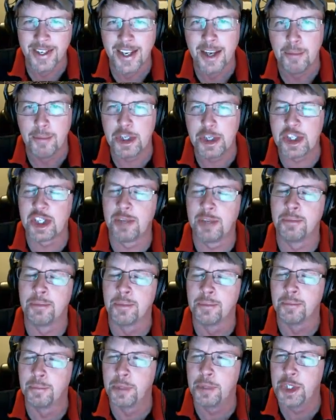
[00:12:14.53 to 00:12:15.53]
put
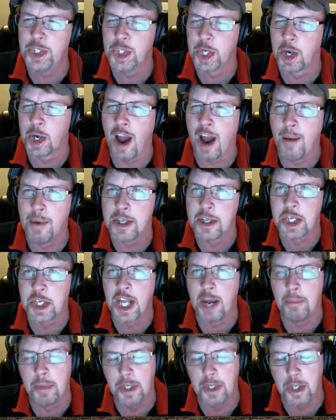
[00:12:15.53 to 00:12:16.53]
some put your comments
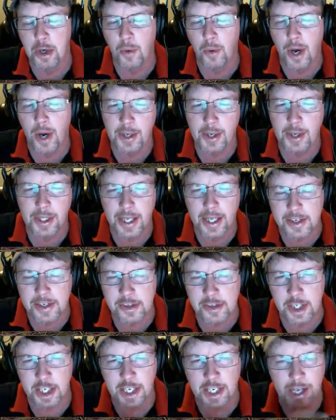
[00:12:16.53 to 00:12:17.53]
down below why you like
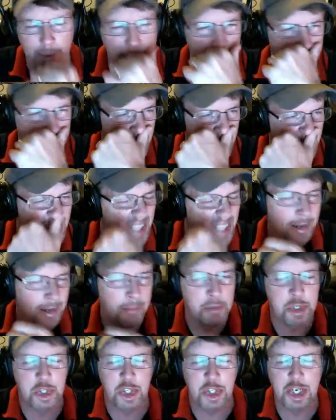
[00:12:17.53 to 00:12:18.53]
CW.
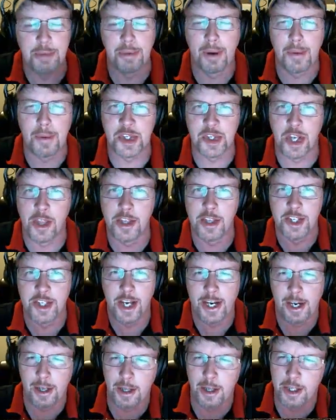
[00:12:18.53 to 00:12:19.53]
I'm sure you probably saw the
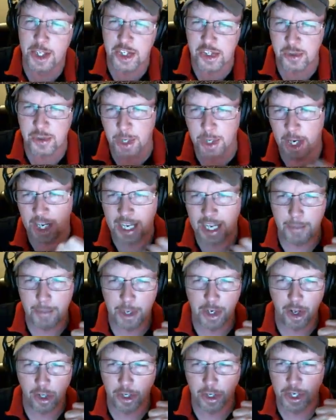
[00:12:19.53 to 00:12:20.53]
title of this, and we're gonna come
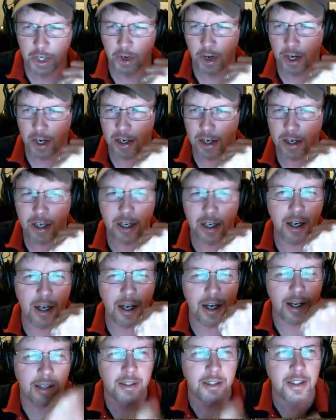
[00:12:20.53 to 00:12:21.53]
in all angry.
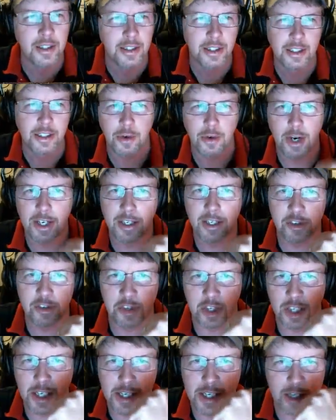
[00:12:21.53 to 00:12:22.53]
Ah. Greg
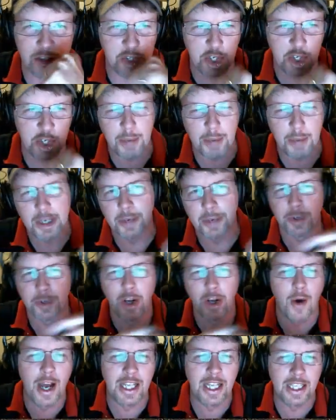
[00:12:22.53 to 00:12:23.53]
doesn't like CW.
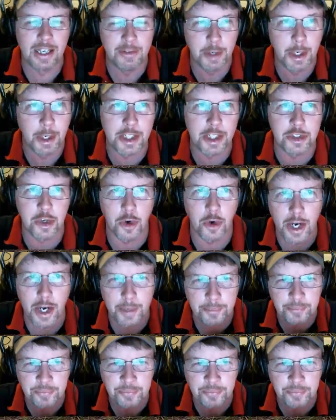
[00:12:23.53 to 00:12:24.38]
No, I love it. It's great.